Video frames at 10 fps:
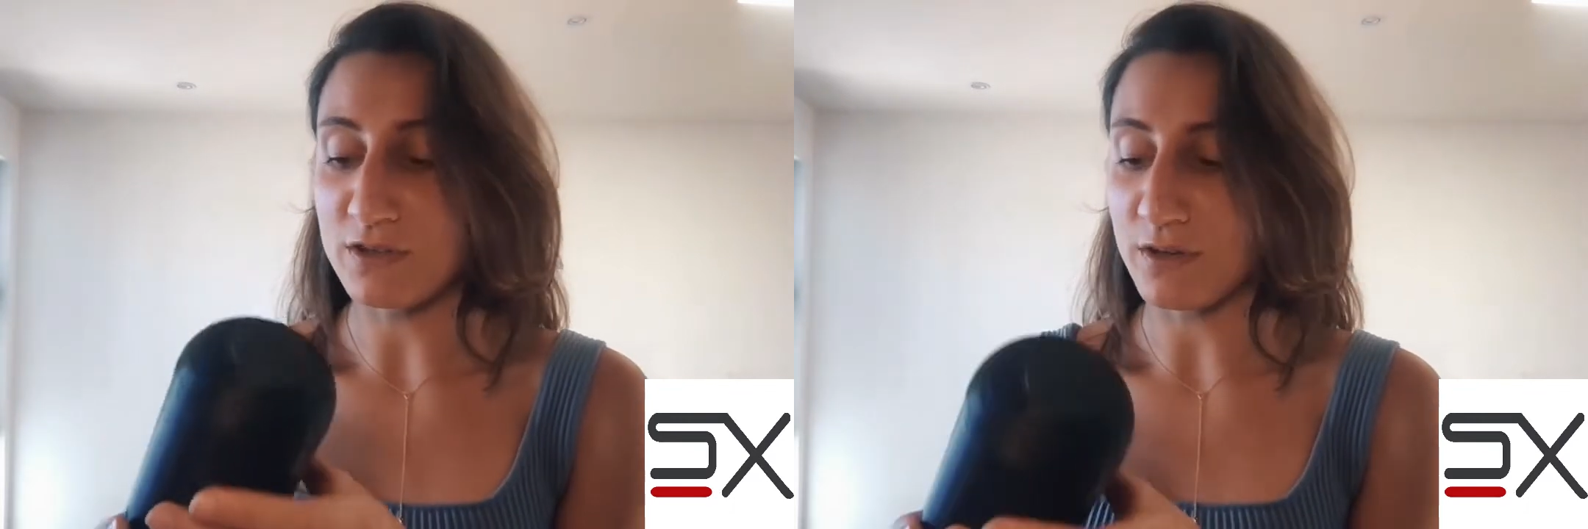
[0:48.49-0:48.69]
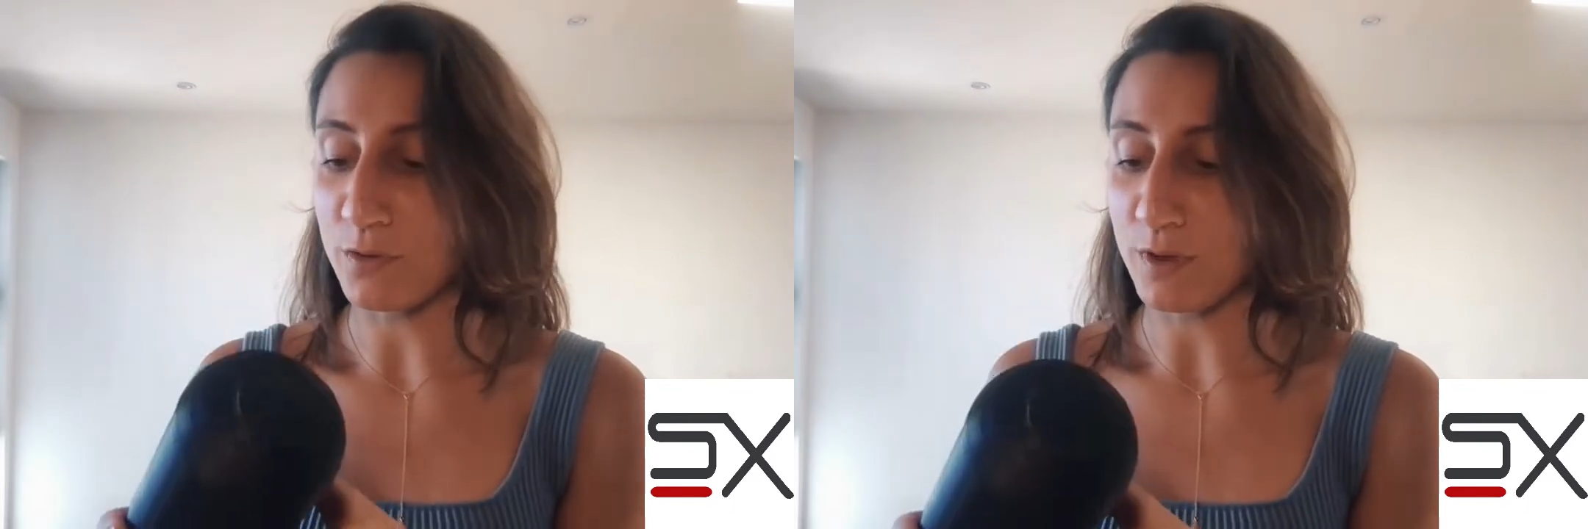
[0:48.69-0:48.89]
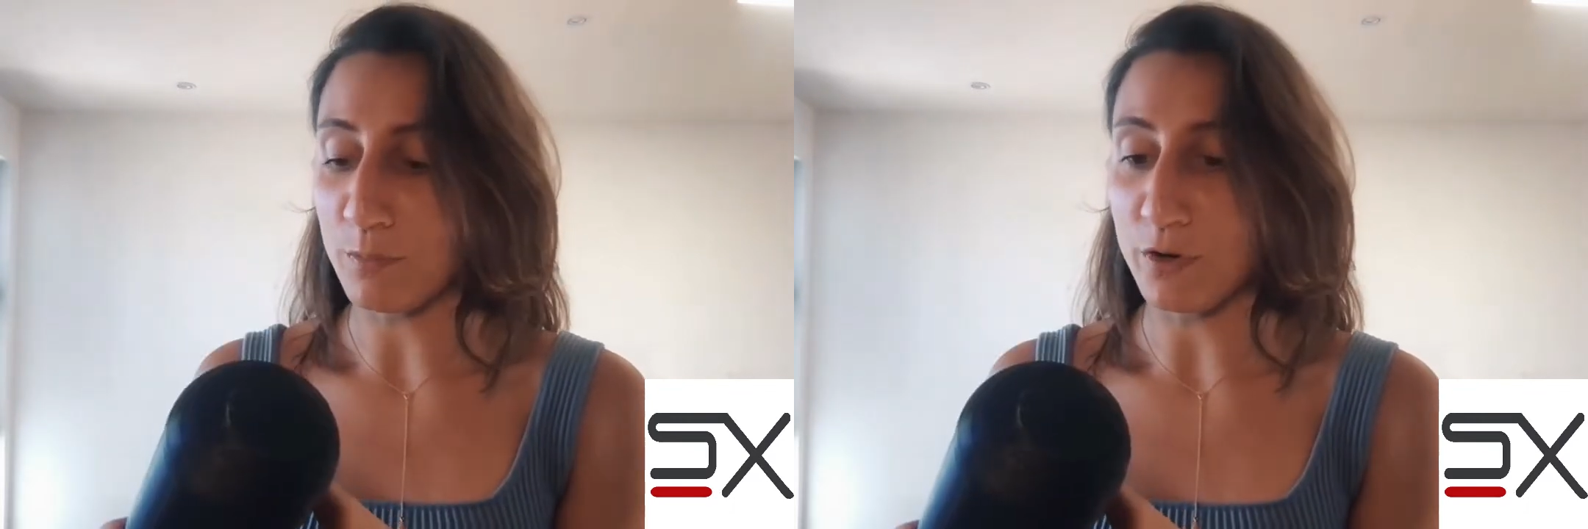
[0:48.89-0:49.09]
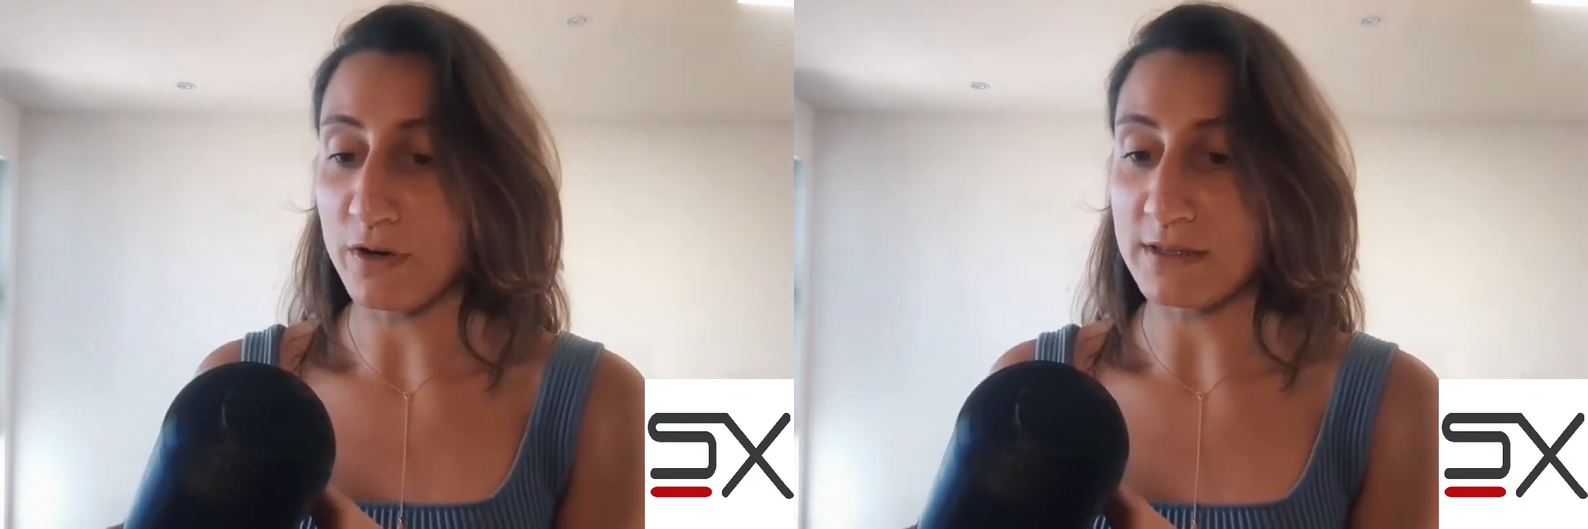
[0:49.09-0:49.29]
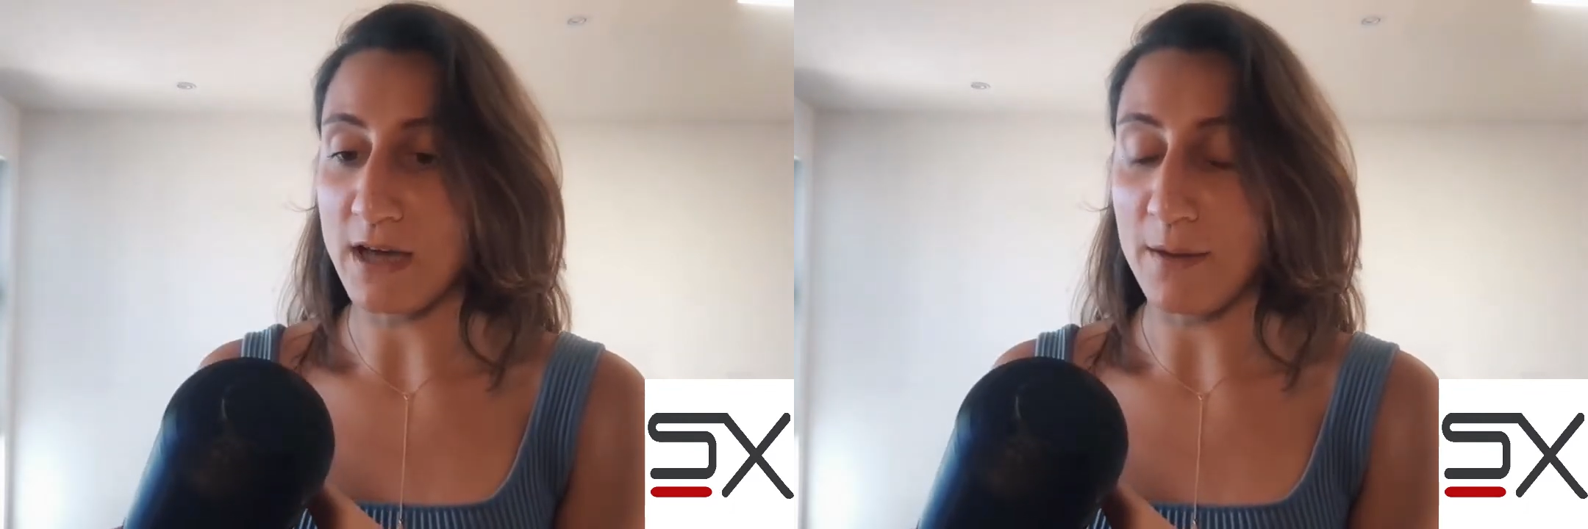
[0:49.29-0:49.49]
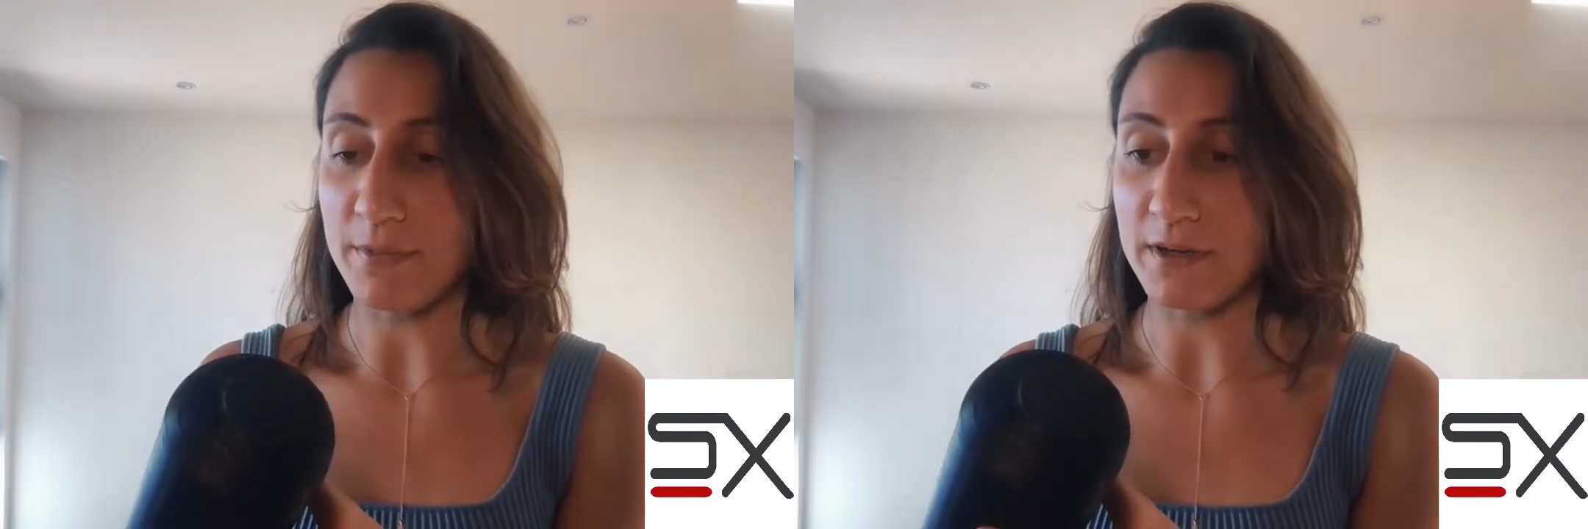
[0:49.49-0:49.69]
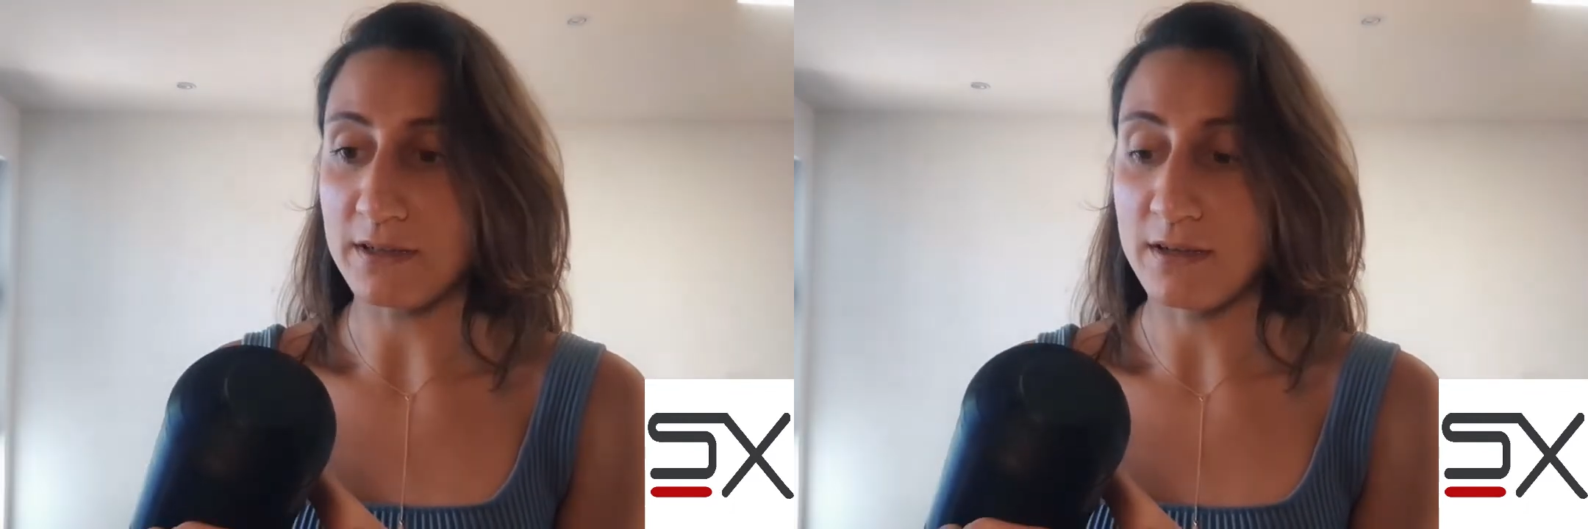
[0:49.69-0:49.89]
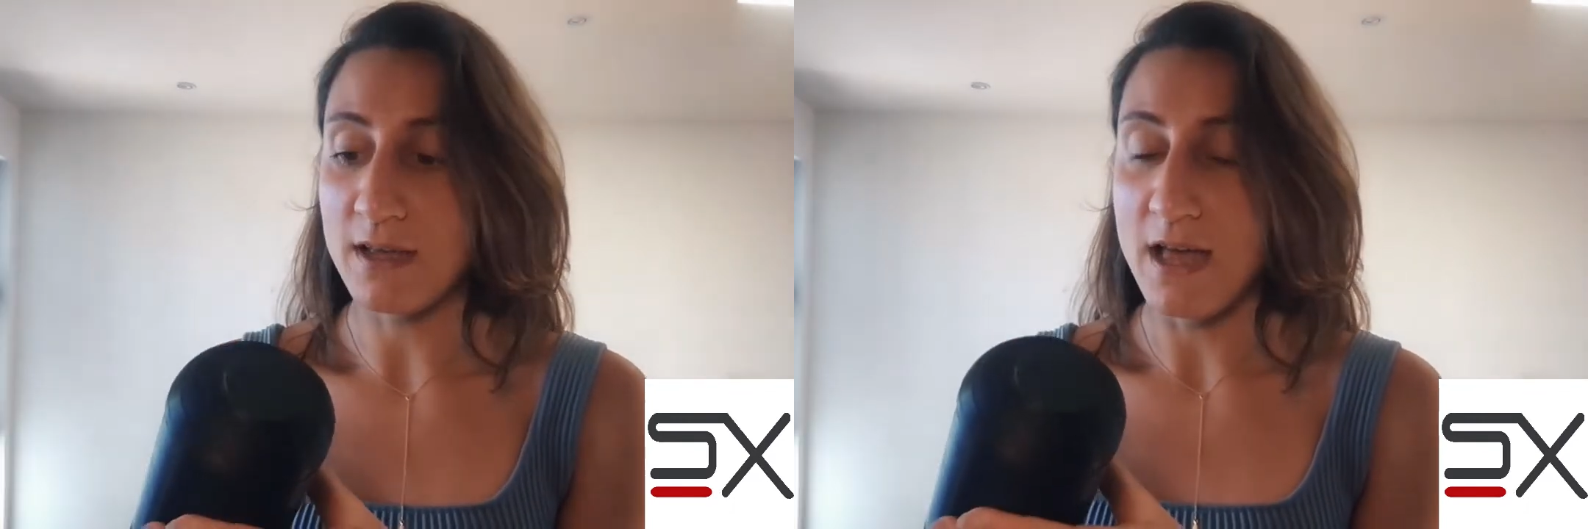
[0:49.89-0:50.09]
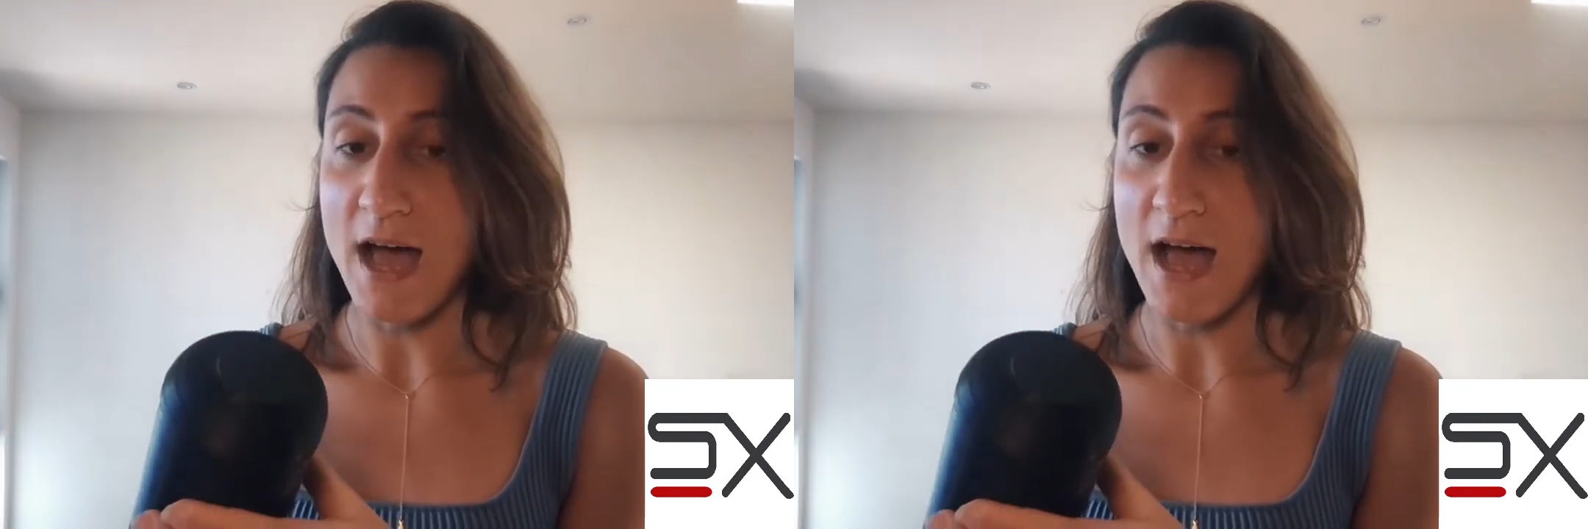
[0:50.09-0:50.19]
So the quick prototyping,